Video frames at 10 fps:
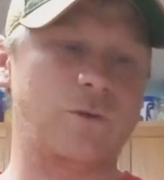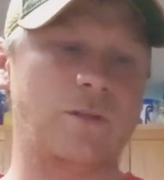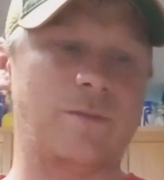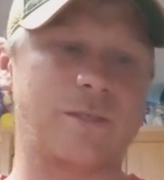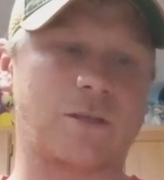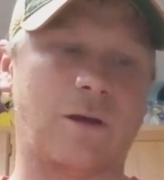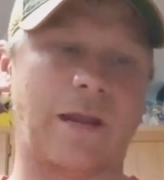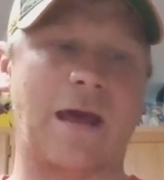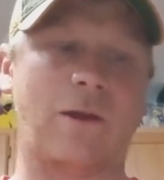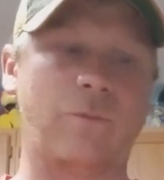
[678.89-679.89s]
good limits
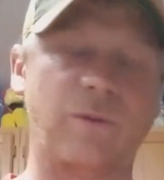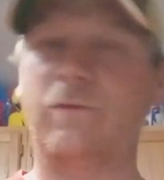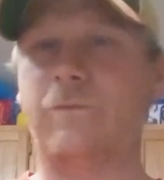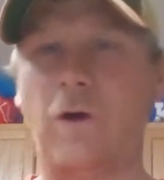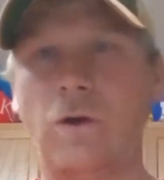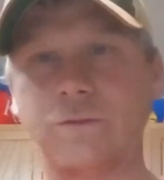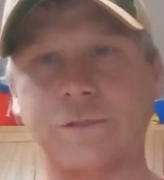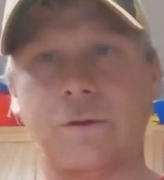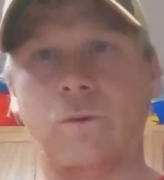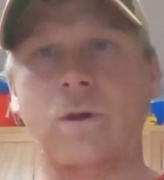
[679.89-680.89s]
caught out of Weber Falls,
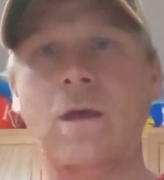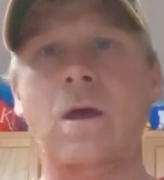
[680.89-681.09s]
though.